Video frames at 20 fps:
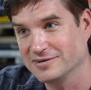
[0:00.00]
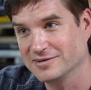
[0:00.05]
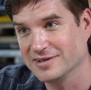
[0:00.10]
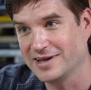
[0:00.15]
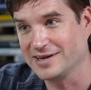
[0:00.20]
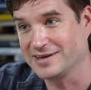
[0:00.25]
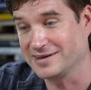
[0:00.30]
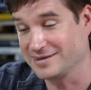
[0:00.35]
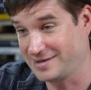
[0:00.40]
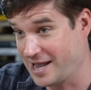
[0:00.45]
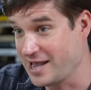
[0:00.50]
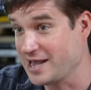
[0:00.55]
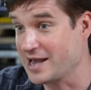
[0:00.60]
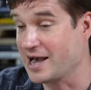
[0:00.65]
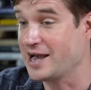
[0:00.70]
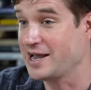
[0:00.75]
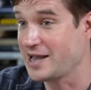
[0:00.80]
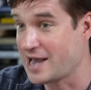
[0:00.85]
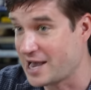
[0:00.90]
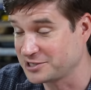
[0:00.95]
Like, Hey,
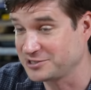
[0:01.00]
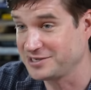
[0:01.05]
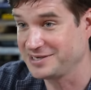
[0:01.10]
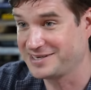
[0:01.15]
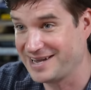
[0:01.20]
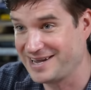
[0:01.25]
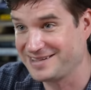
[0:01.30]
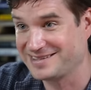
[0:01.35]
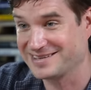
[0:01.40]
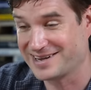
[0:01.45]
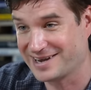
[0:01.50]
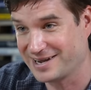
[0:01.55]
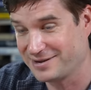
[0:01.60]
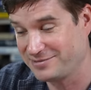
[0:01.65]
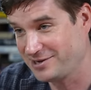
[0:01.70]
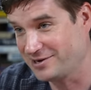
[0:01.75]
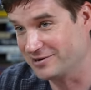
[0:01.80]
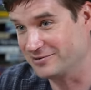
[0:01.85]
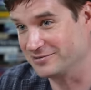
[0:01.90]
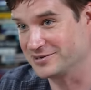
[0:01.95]
I actually take the time,
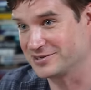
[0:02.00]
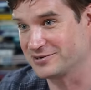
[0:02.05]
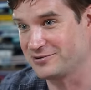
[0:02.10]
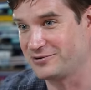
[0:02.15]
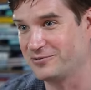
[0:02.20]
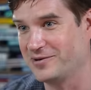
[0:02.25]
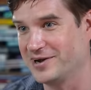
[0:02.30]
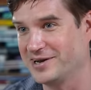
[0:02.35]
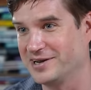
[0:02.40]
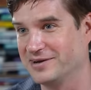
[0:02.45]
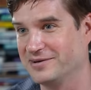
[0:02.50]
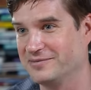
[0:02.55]
you know, there's a whole way to